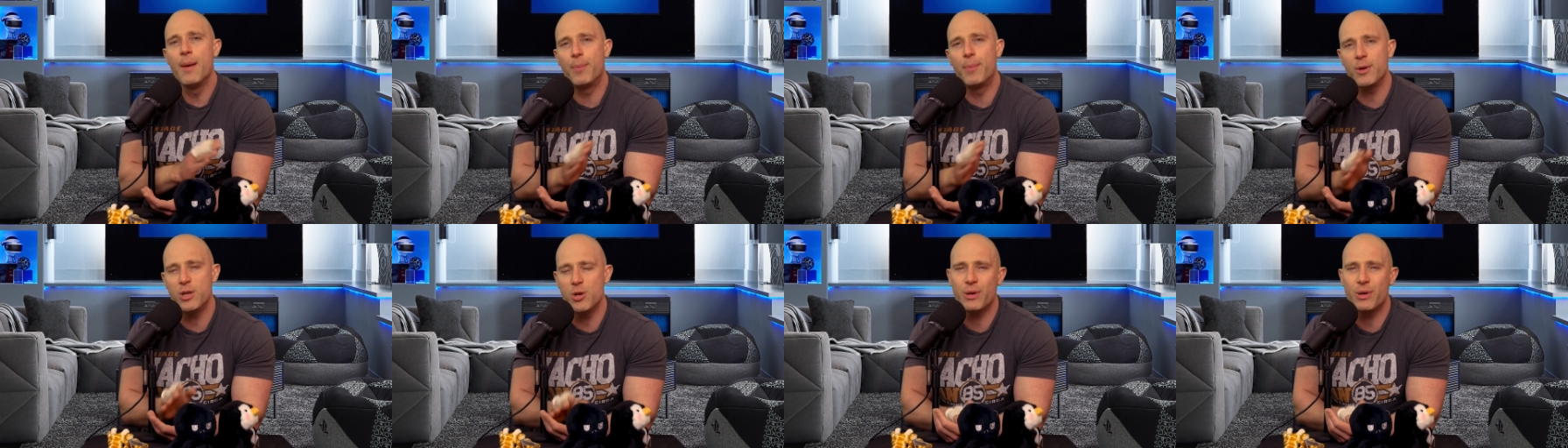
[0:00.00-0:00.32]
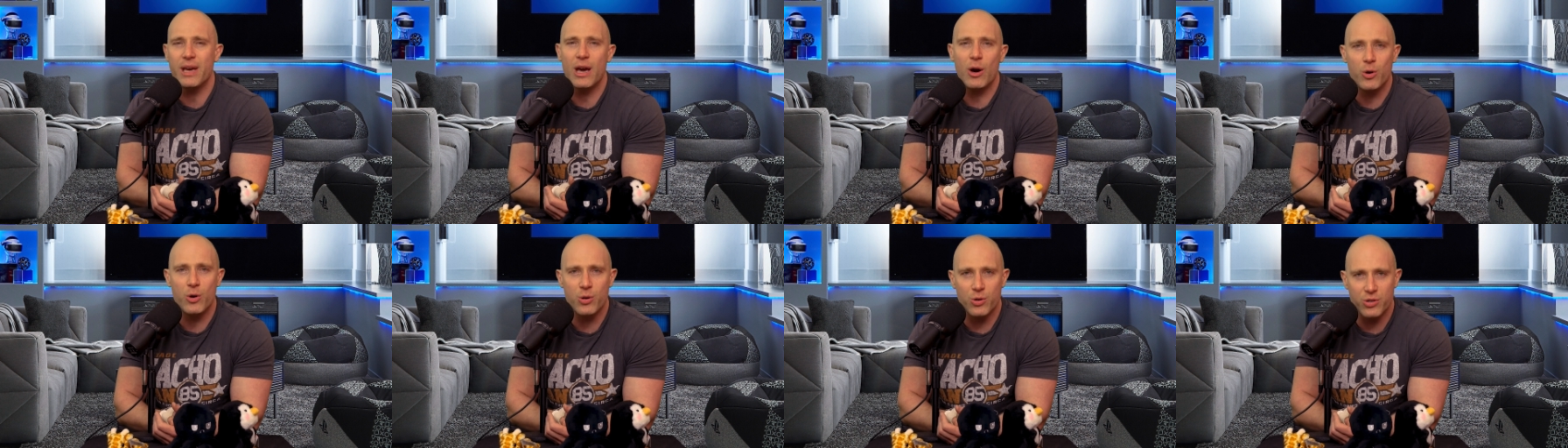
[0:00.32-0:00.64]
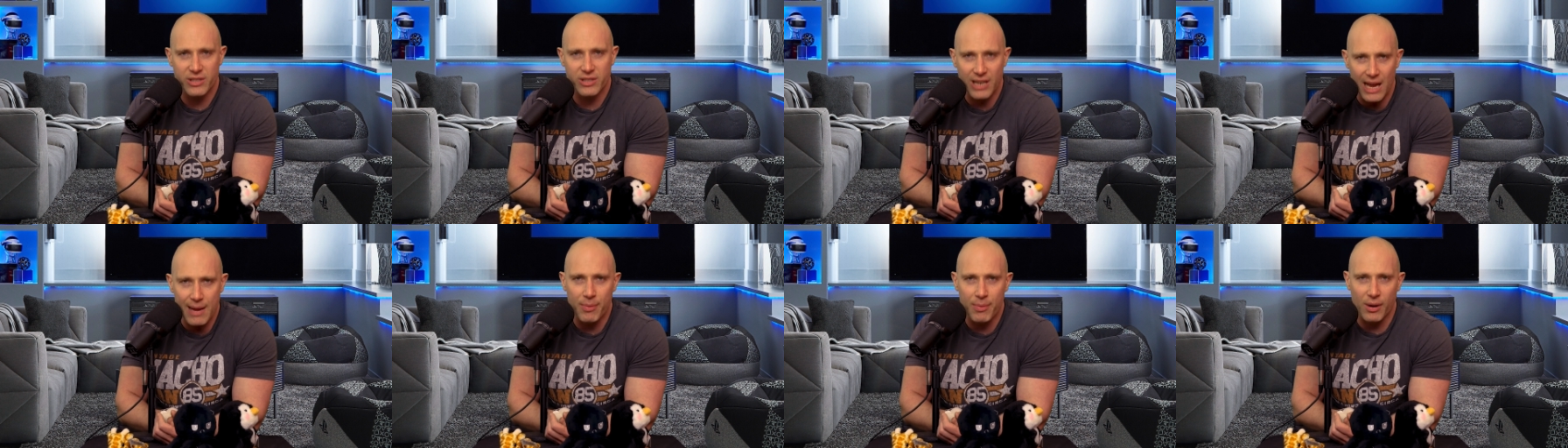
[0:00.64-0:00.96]
but you get all
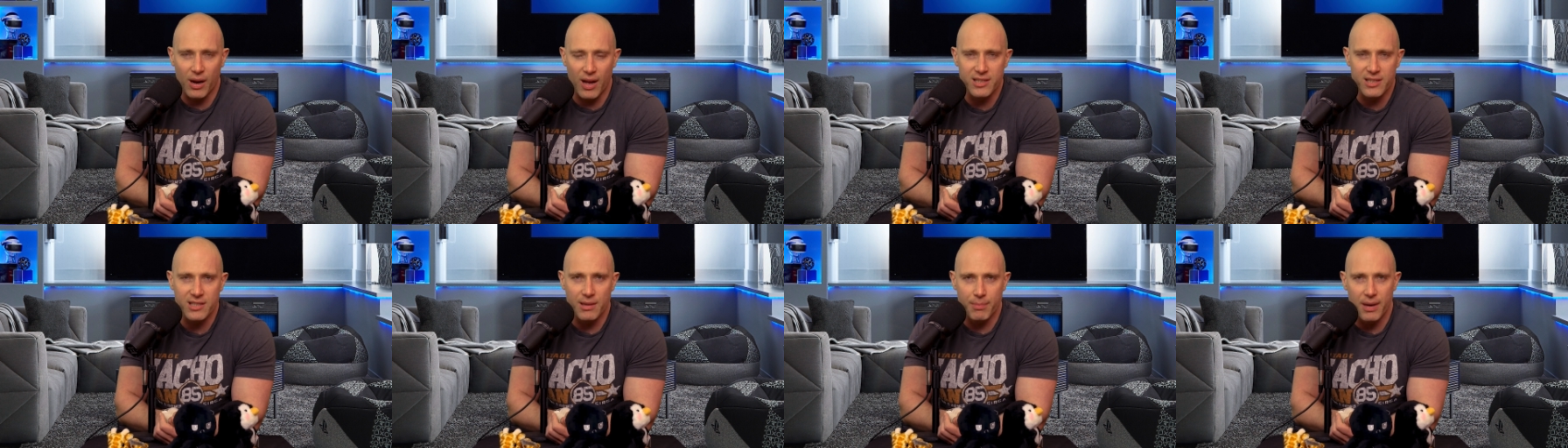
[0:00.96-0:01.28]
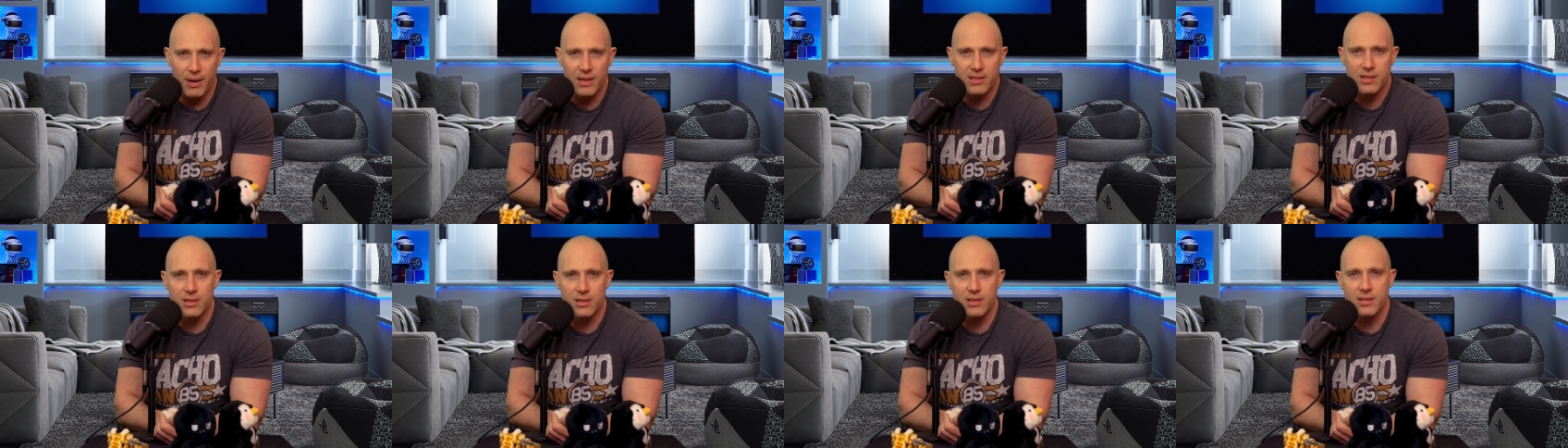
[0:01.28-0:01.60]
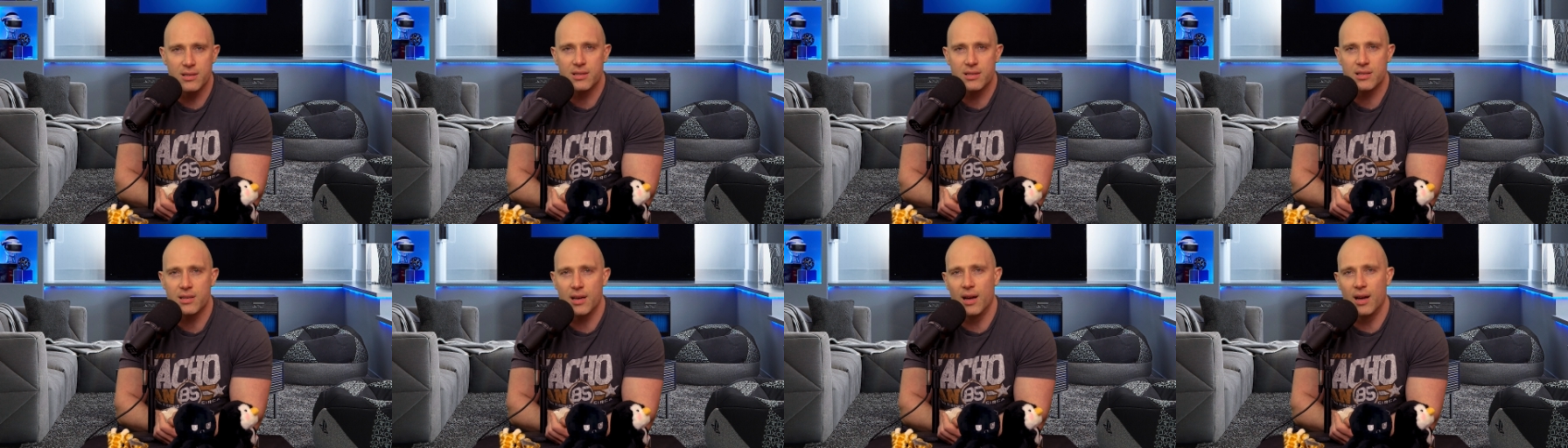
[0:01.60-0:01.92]
your stabilizer
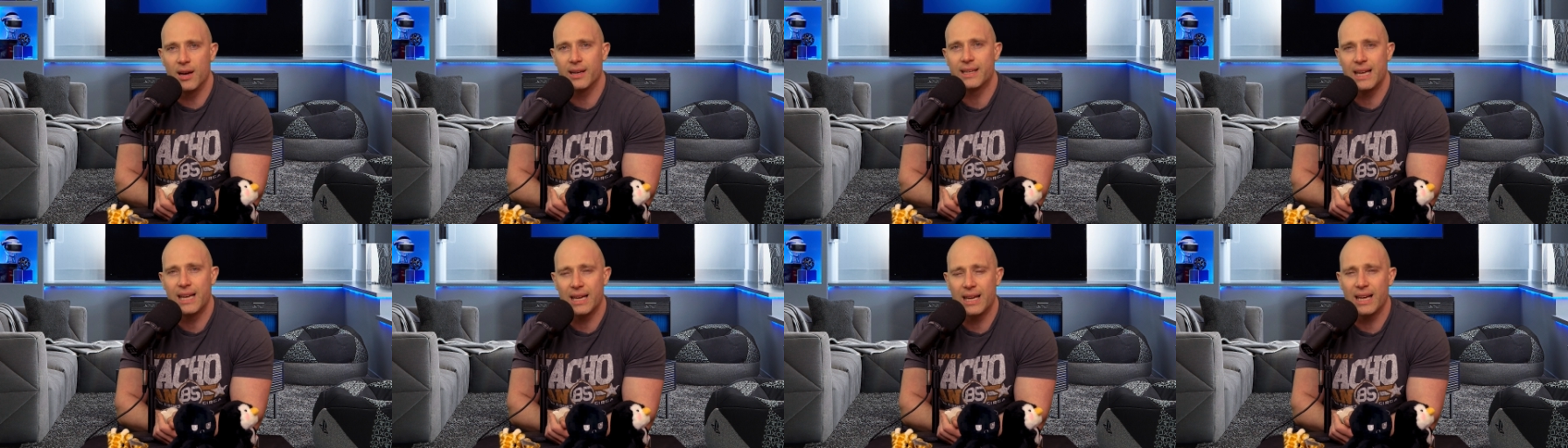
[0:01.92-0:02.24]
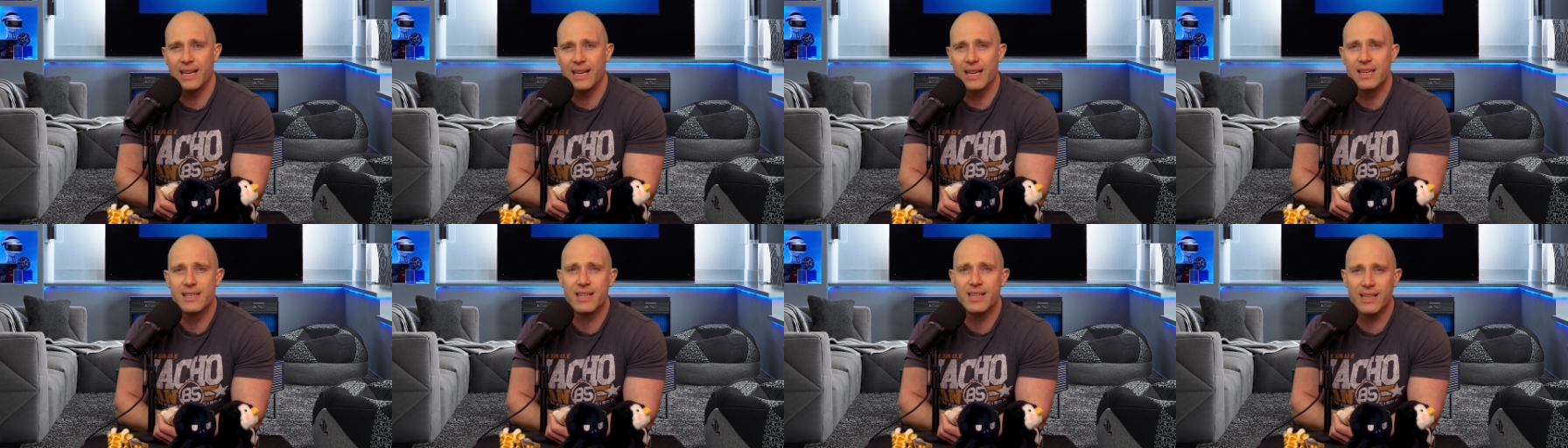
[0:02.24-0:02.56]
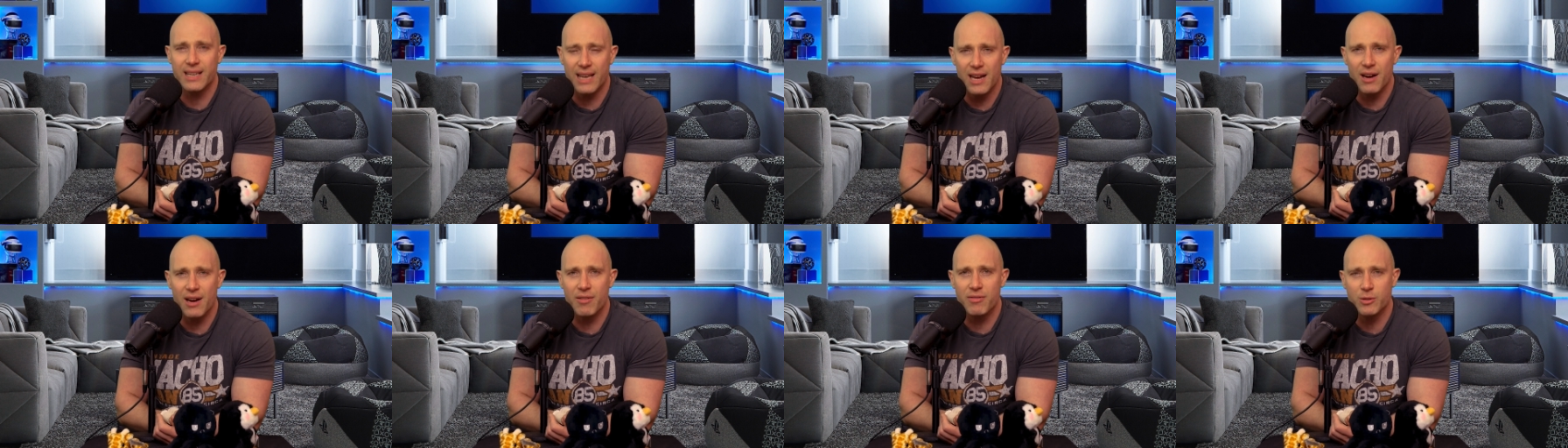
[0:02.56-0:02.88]
muscles uh, kicking
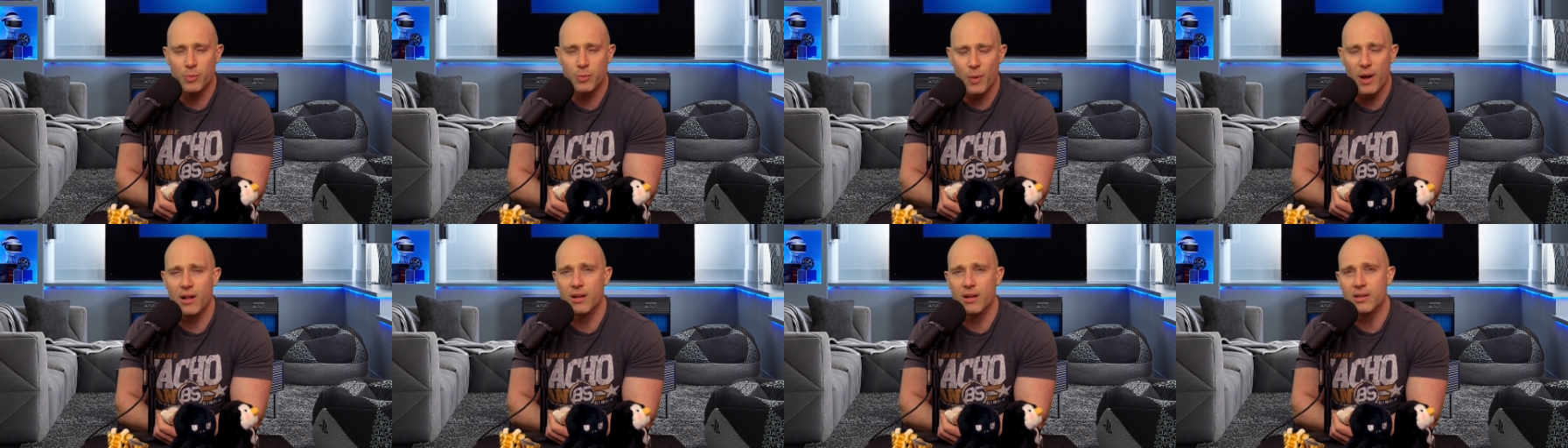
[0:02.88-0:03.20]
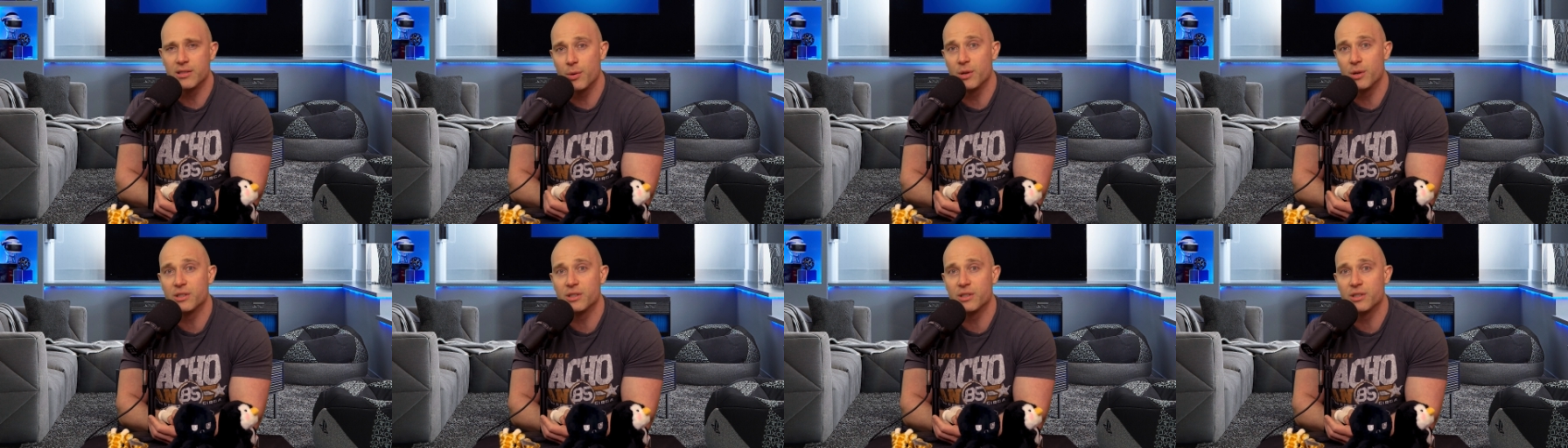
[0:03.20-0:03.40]
into gear as well.